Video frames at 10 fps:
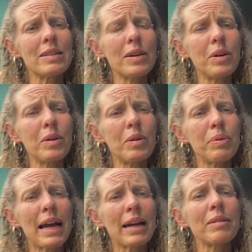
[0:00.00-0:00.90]
So
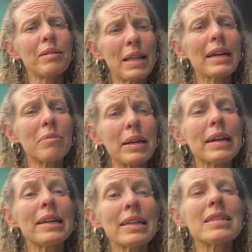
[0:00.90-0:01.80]
black
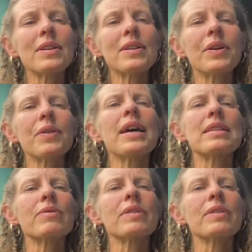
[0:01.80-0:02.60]
Americans, that